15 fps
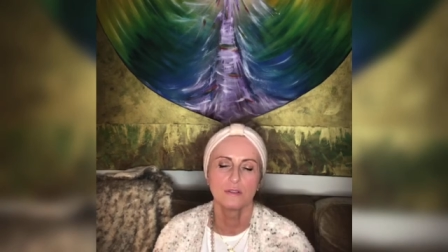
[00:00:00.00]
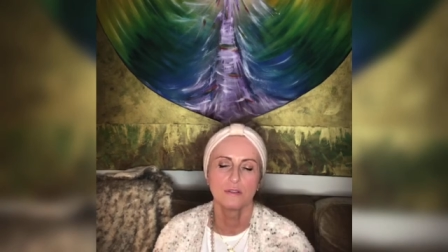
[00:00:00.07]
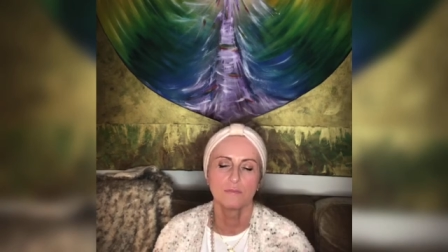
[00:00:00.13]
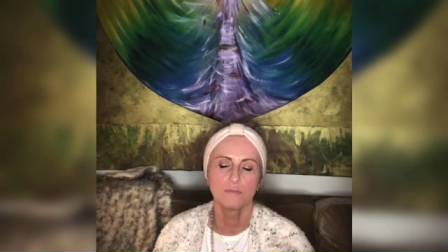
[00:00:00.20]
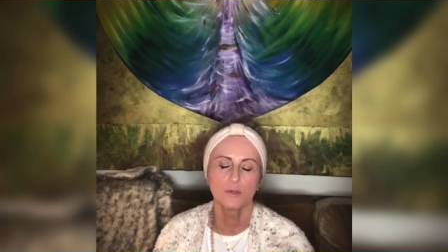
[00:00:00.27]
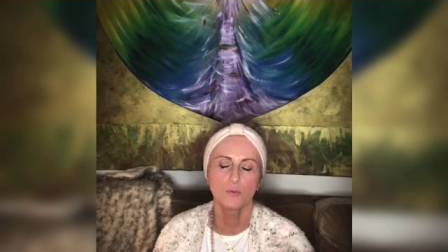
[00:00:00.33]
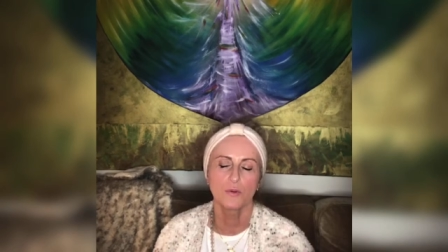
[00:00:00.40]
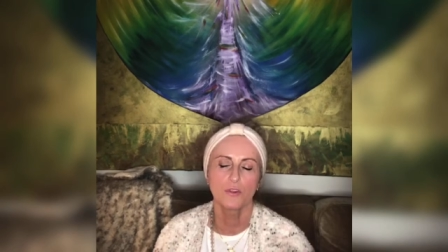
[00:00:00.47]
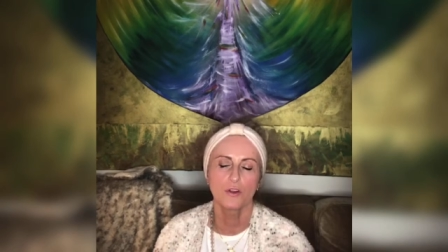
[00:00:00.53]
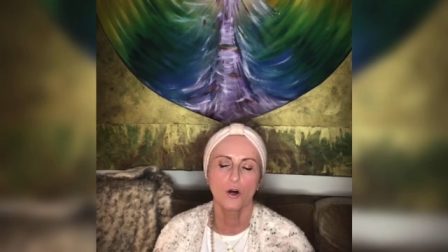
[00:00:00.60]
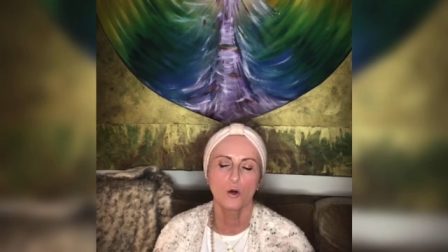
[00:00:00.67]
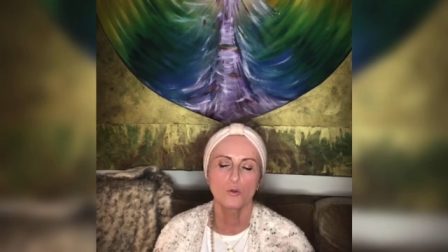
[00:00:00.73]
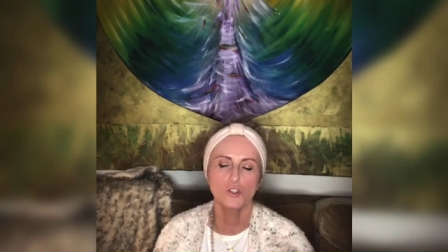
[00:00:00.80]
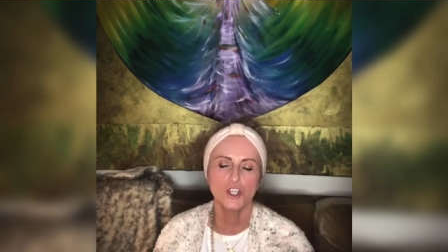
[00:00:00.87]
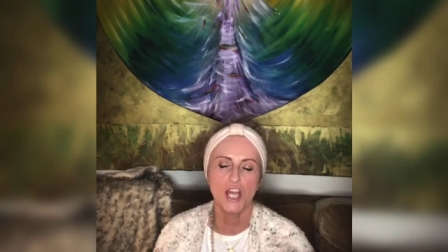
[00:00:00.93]
But with all
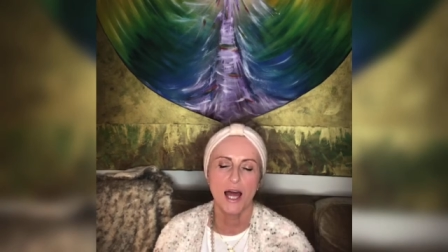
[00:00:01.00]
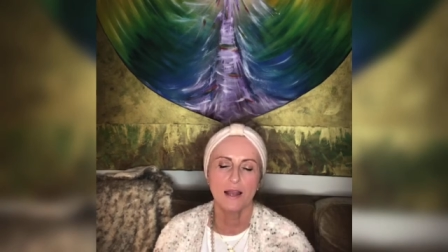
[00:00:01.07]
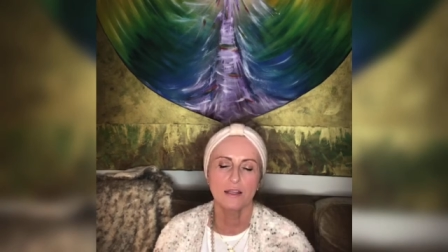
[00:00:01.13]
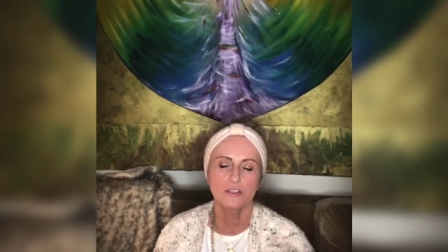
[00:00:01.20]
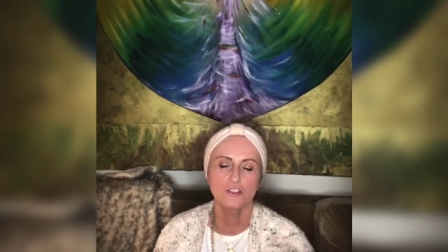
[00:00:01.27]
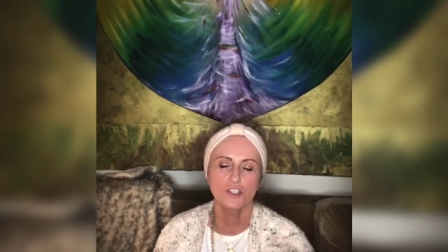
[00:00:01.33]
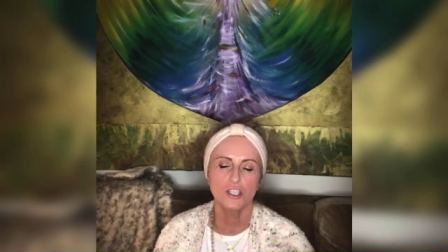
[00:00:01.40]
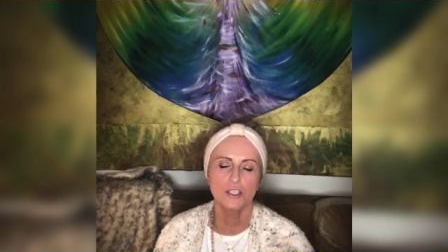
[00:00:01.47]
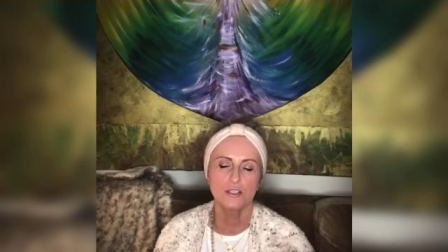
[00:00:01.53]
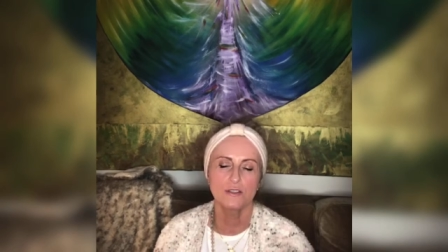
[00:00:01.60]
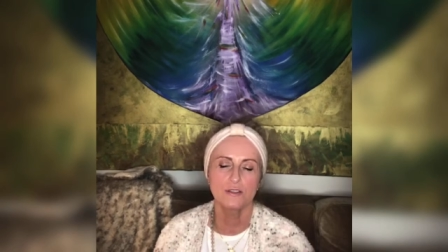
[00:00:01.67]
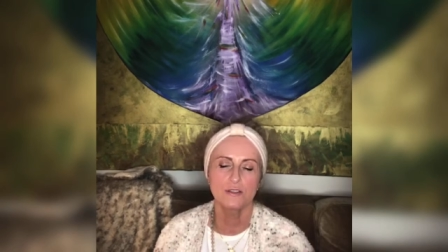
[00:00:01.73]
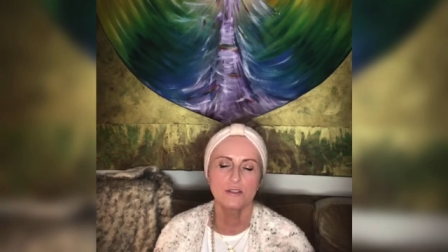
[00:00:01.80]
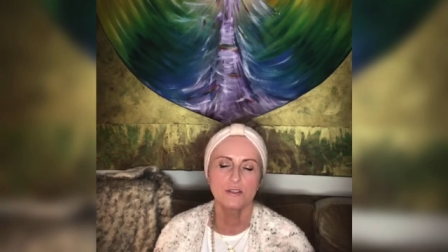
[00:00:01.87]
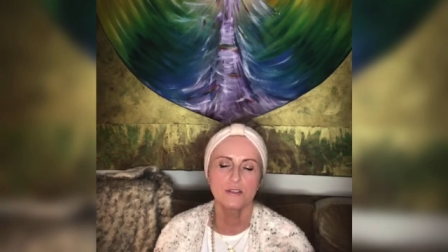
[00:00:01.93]

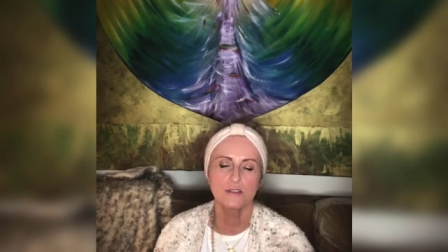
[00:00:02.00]
challenges,